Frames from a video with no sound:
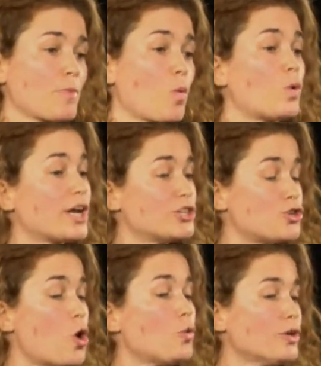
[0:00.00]
What I
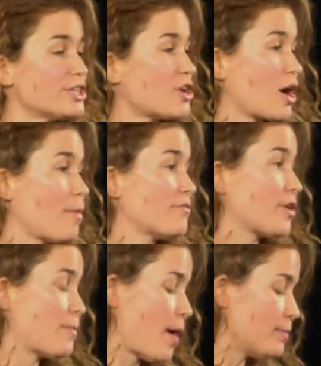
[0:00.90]
don't really talk about
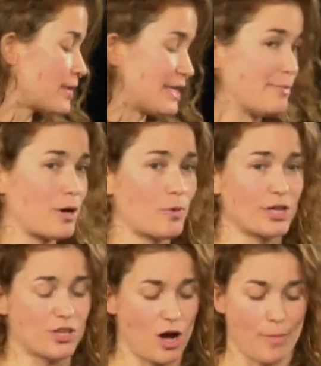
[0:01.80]
very publicly, but I
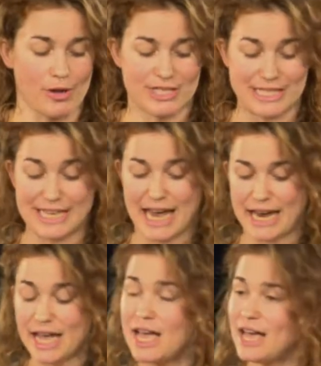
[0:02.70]
want to talk about
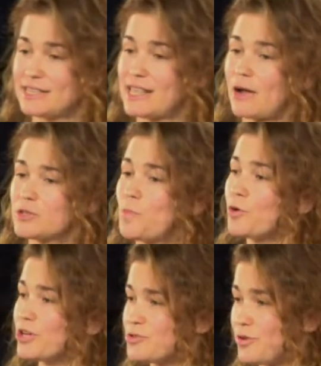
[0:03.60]
today, is that I was
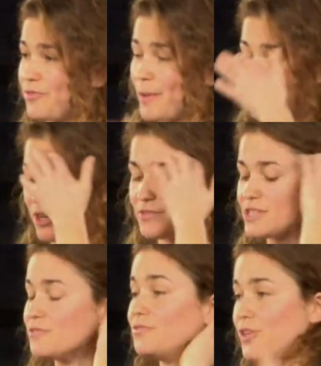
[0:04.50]
born into a family of
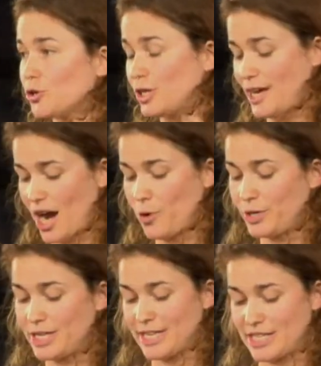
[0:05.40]
severely
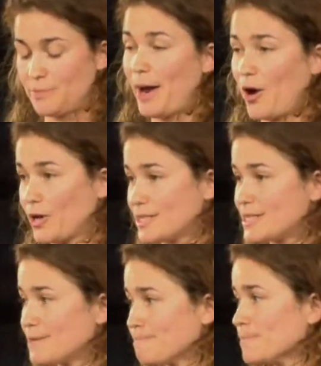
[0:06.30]
heroin-addicted
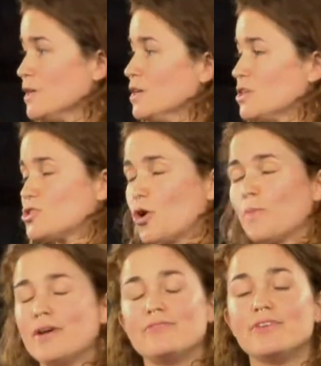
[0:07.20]
parents. So
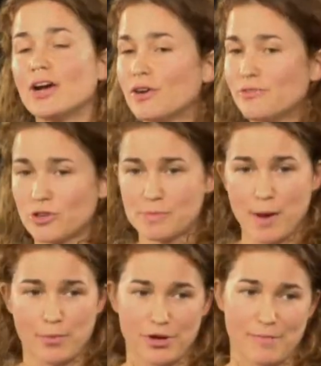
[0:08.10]
my very first
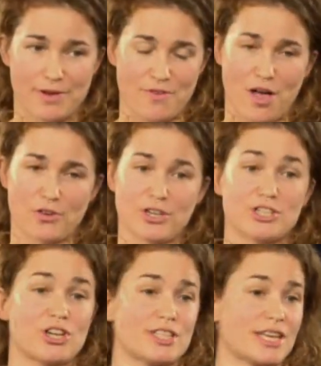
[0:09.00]
memory of my father
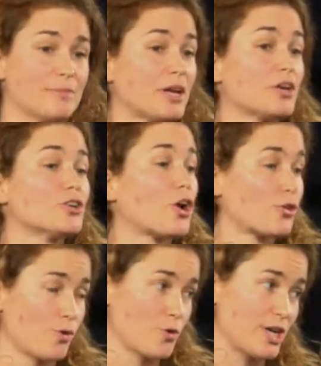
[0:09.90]
is chasing him down a
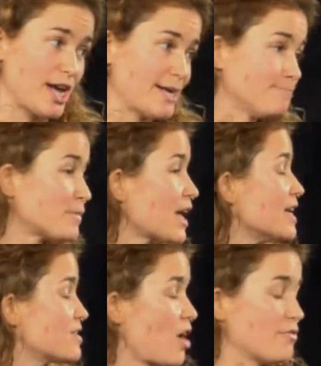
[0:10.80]
dark road at night.
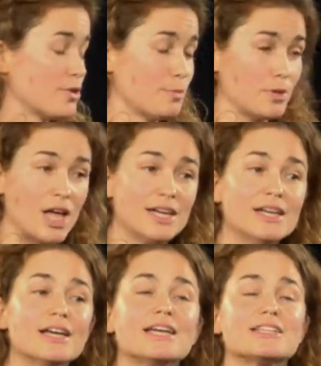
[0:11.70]
He's covered in blood,
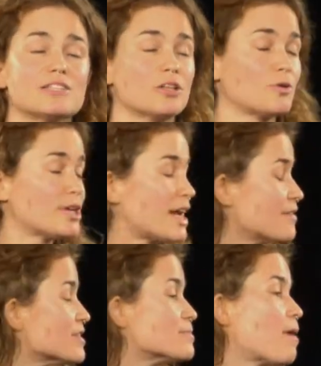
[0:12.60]
he's loaded out
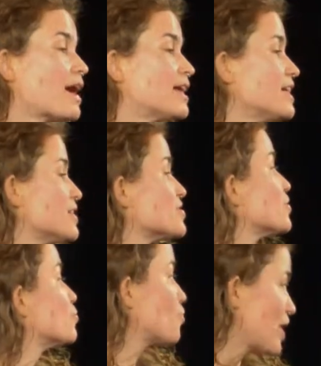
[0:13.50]
of his mind, he is
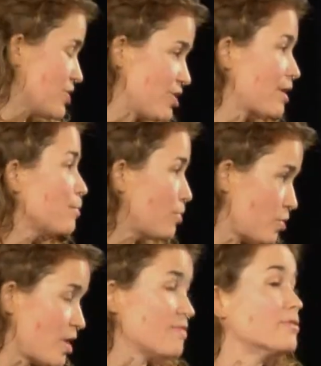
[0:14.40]
a raging
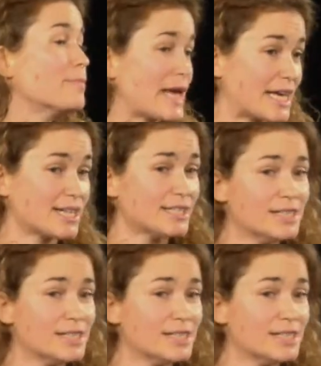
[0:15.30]
bull of a man.